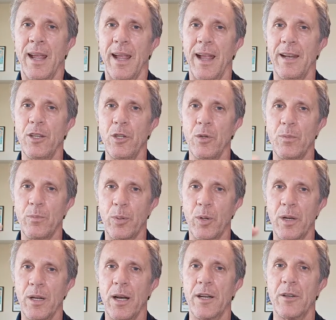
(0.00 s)
and you put
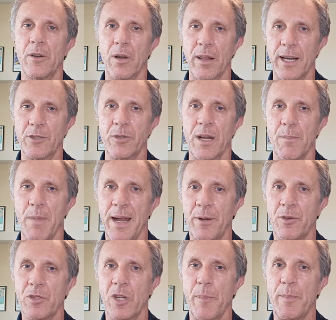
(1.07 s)
it under an electron
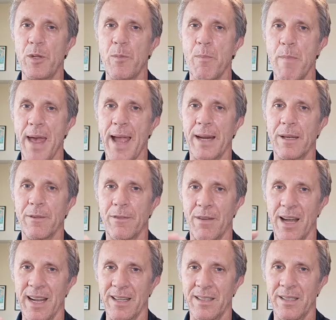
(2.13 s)
microscope and you
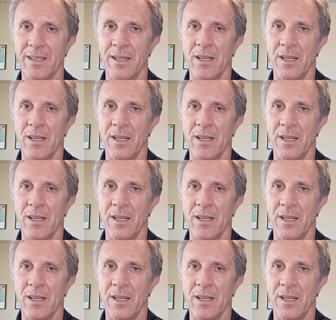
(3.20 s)
magnify it.